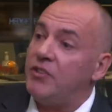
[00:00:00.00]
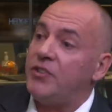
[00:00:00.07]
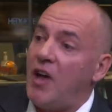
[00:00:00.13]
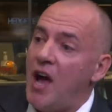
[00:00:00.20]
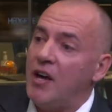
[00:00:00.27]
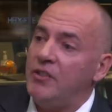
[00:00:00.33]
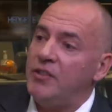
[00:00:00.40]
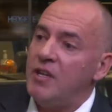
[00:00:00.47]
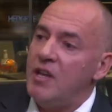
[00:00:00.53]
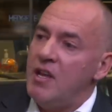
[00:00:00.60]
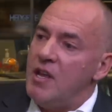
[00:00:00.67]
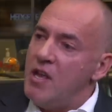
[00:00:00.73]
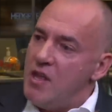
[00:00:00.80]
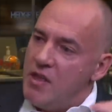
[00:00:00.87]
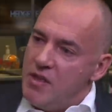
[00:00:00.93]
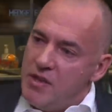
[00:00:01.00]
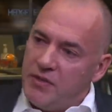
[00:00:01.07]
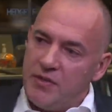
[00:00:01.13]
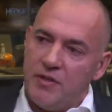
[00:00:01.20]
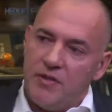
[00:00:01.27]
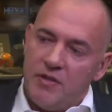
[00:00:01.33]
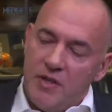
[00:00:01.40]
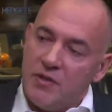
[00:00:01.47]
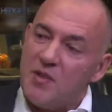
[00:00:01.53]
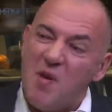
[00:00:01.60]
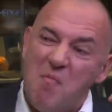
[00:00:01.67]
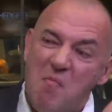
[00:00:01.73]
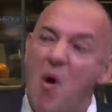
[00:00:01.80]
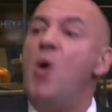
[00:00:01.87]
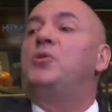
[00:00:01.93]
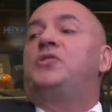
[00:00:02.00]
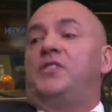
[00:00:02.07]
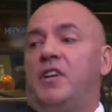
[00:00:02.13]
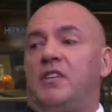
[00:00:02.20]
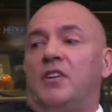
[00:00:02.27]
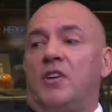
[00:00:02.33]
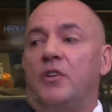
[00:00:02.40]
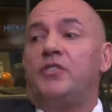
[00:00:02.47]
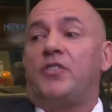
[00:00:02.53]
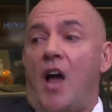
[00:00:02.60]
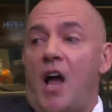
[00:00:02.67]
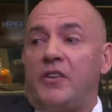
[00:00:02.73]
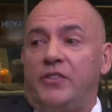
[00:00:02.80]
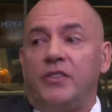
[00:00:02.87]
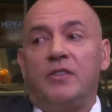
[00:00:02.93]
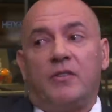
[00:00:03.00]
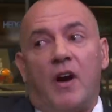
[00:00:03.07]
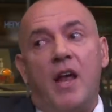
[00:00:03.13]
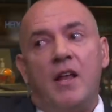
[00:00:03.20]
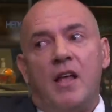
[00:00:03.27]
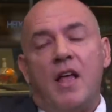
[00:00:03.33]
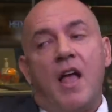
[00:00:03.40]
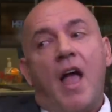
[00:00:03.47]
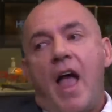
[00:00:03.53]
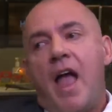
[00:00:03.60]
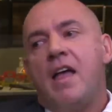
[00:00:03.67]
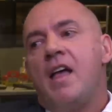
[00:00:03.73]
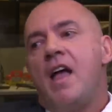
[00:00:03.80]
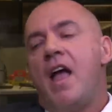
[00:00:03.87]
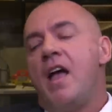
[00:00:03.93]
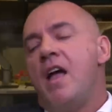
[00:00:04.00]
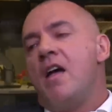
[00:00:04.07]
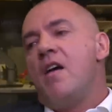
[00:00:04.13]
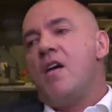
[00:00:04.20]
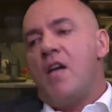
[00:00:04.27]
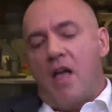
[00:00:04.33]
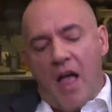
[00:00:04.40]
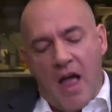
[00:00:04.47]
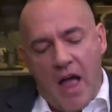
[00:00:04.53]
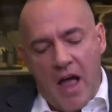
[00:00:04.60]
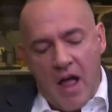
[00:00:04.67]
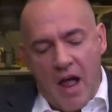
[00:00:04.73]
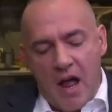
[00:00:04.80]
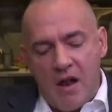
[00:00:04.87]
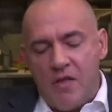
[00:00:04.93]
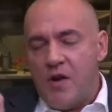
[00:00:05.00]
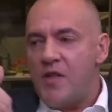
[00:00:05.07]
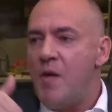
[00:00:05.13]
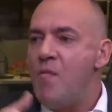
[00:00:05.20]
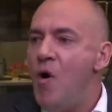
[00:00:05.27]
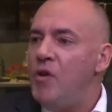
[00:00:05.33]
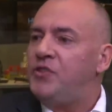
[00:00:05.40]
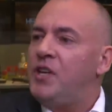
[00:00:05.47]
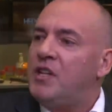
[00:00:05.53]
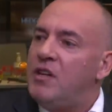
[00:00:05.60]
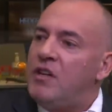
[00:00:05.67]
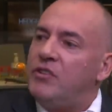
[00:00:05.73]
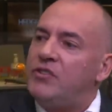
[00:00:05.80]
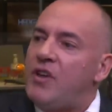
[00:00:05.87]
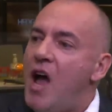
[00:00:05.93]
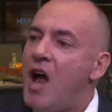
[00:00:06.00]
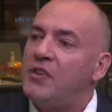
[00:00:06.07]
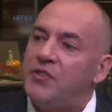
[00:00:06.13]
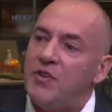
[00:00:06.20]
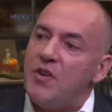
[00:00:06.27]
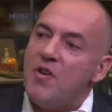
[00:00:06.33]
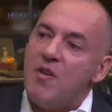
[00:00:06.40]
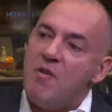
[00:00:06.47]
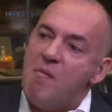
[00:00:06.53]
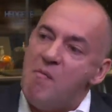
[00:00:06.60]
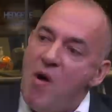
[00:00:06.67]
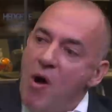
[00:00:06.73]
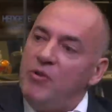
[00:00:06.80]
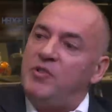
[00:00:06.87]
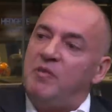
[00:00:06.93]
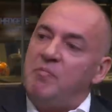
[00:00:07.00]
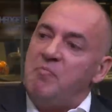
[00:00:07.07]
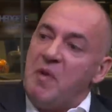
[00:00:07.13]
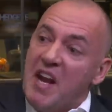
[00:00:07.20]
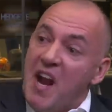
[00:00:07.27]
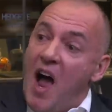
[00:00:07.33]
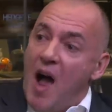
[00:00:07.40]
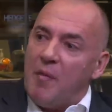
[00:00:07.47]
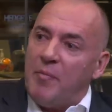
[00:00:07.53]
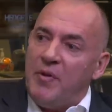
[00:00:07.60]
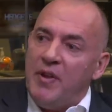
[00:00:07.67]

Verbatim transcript: stocks, This is, these are the most cyclical stocks, right? Yeah, these and, are the most. And, and, and they're the most cyclical stocks that are the most beat up.